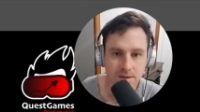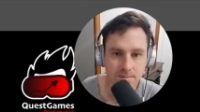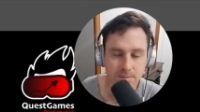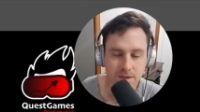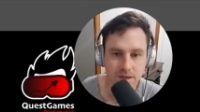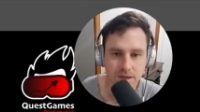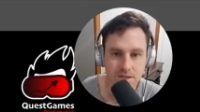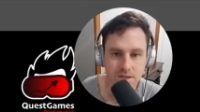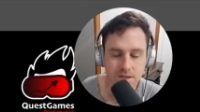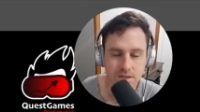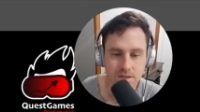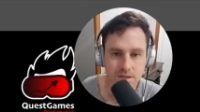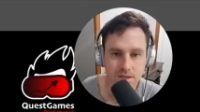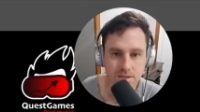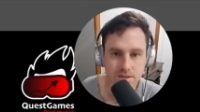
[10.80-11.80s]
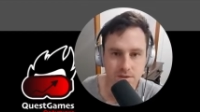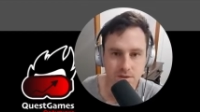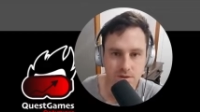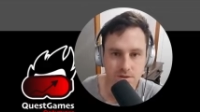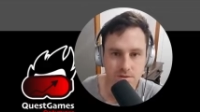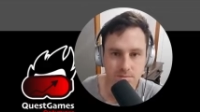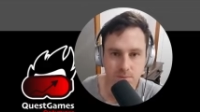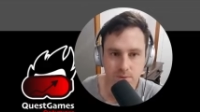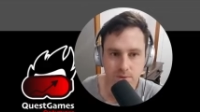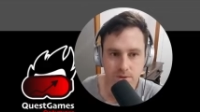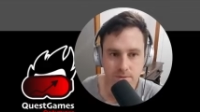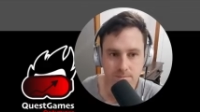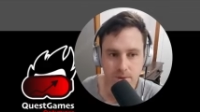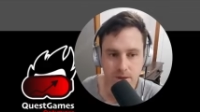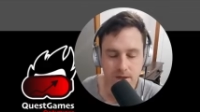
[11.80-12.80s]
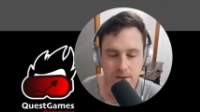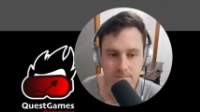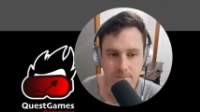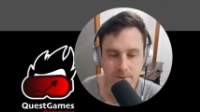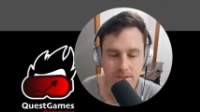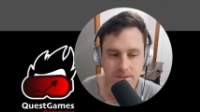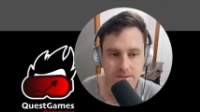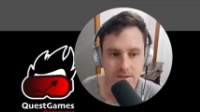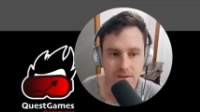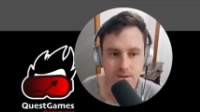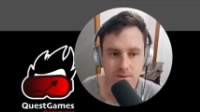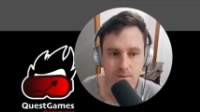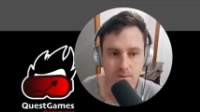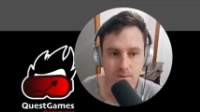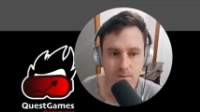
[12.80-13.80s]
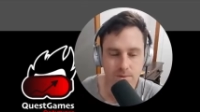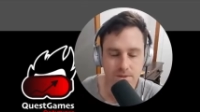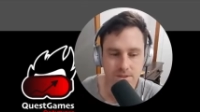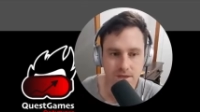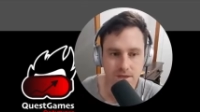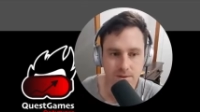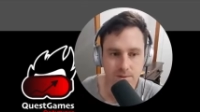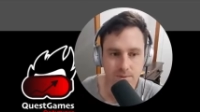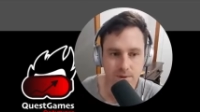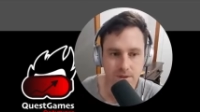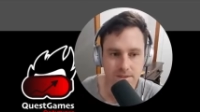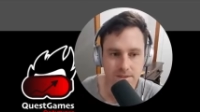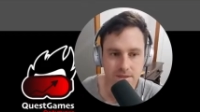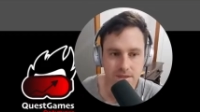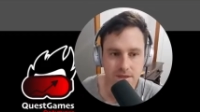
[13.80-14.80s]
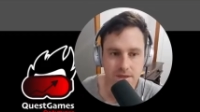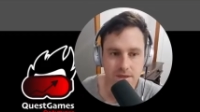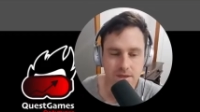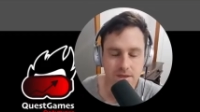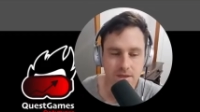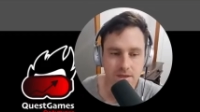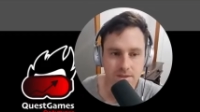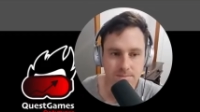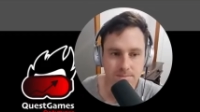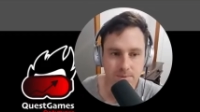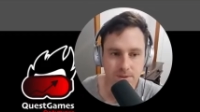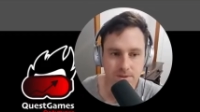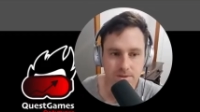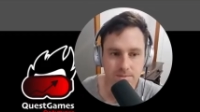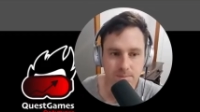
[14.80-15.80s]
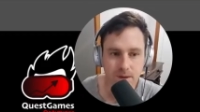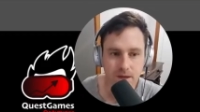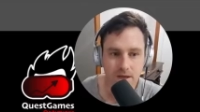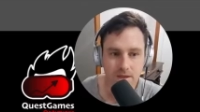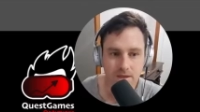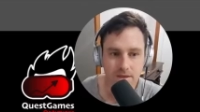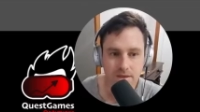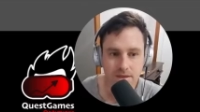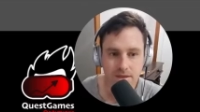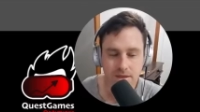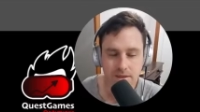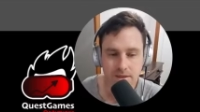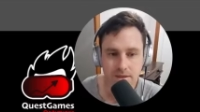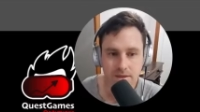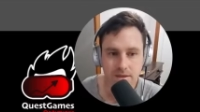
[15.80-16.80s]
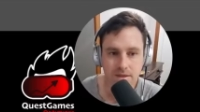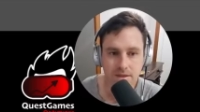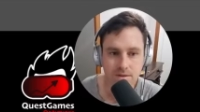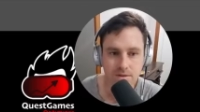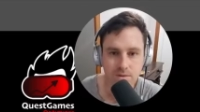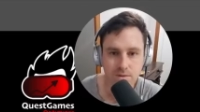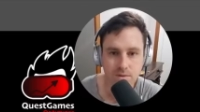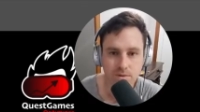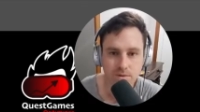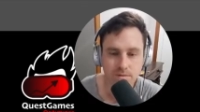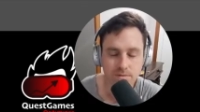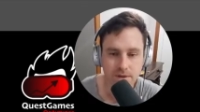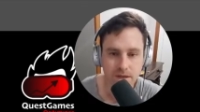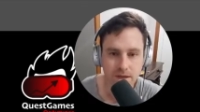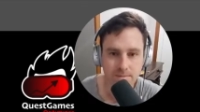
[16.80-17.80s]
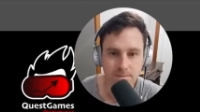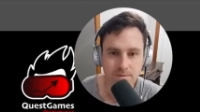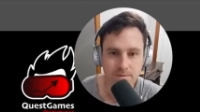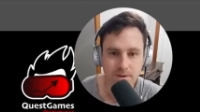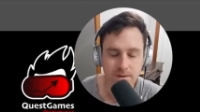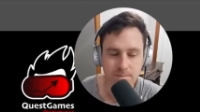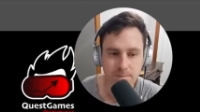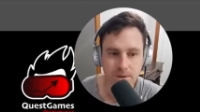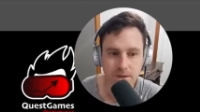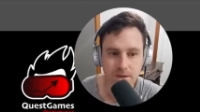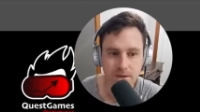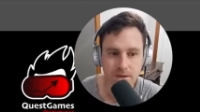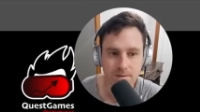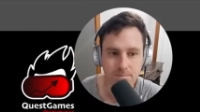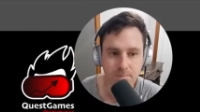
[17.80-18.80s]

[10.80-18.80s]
application that's not supported by Meta or SideQuest. It's built by an indie sort of game developer,